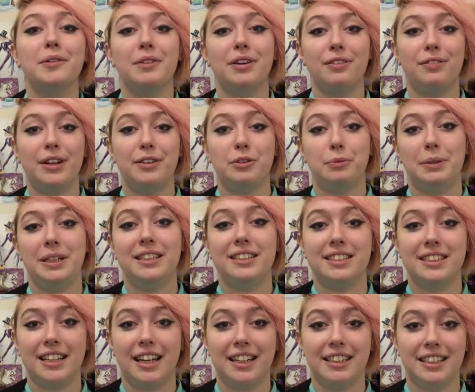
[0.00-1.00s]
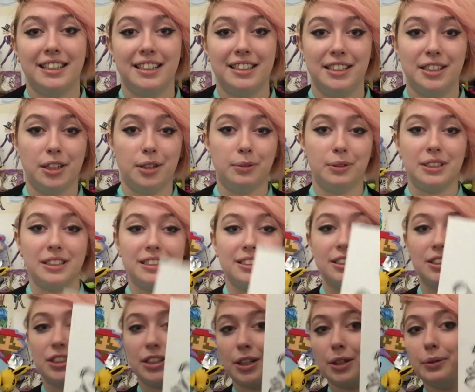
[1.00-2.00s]
of my favourite pieces that I did this year was
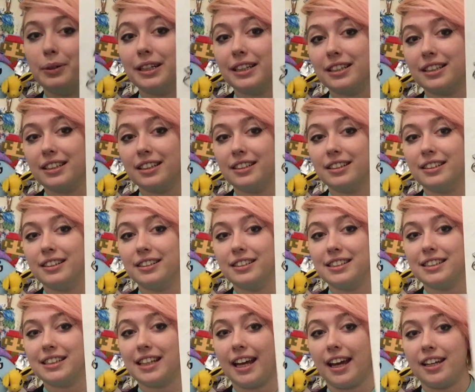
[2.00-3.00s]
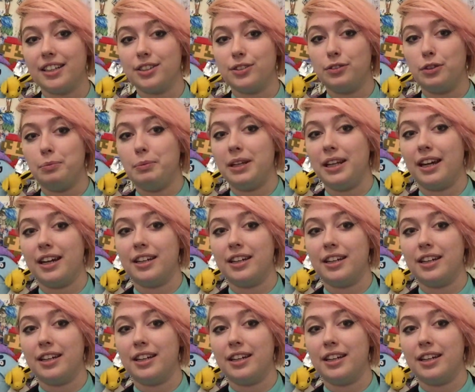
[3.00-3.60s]
such a quick sketch for me.